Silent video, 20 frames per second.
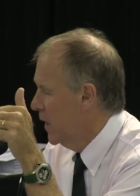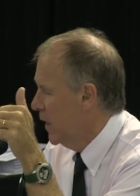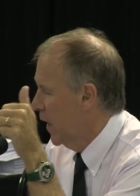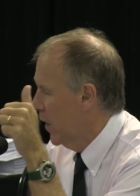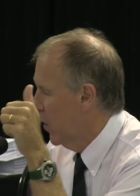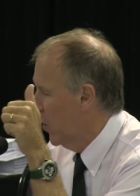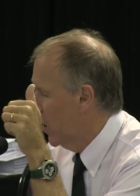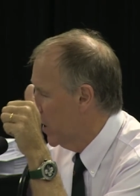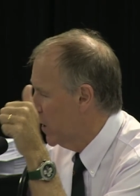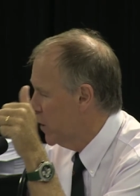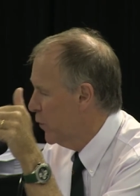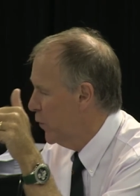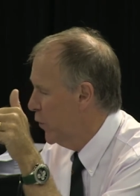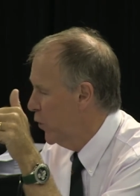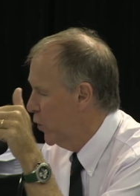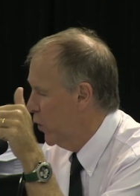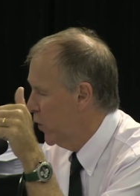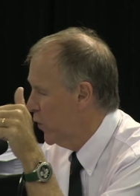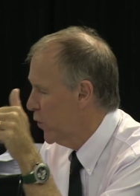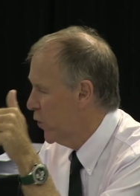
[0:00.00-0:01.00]
a large
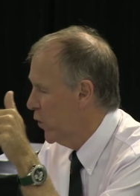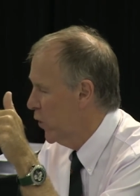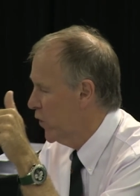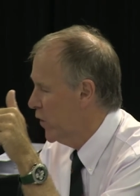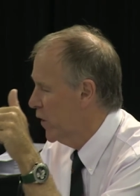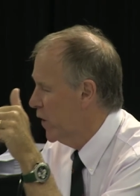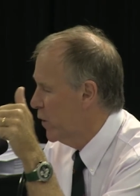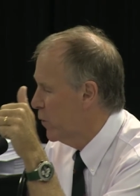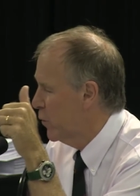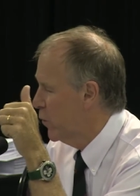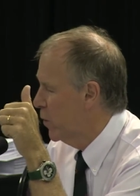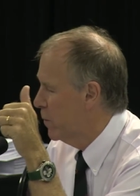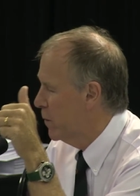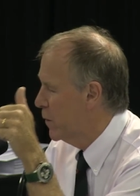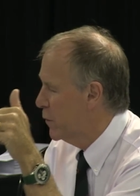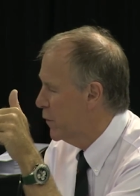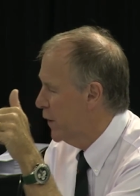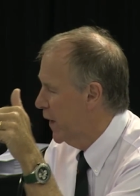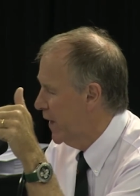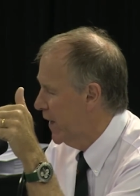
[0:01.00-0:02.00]
fuel source in the form
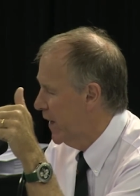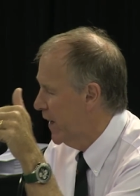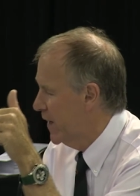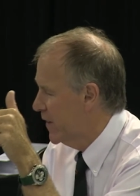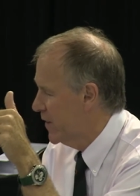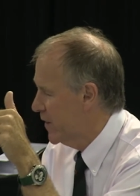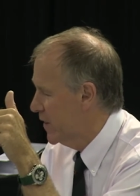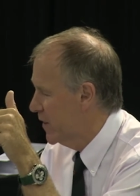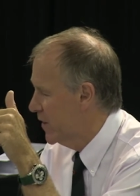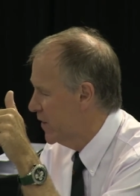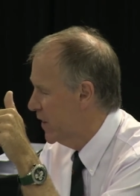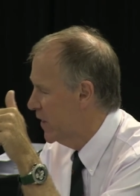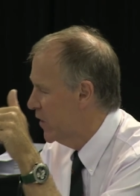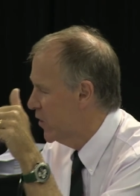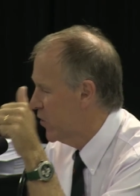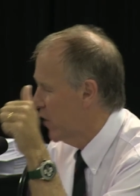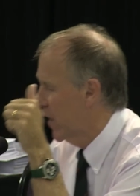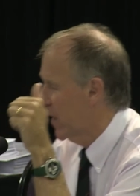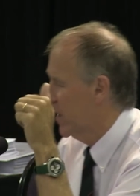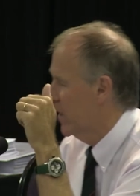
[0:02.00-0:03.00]
of fatty acids in
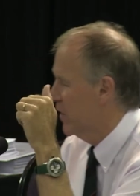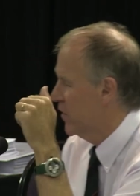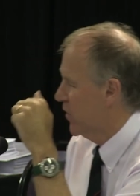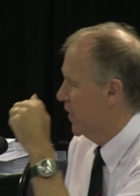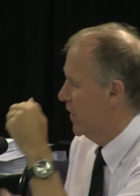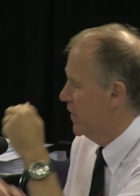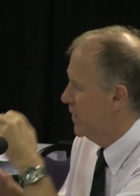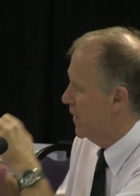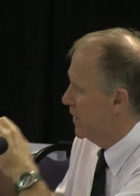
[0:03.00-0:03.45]
triglycerides.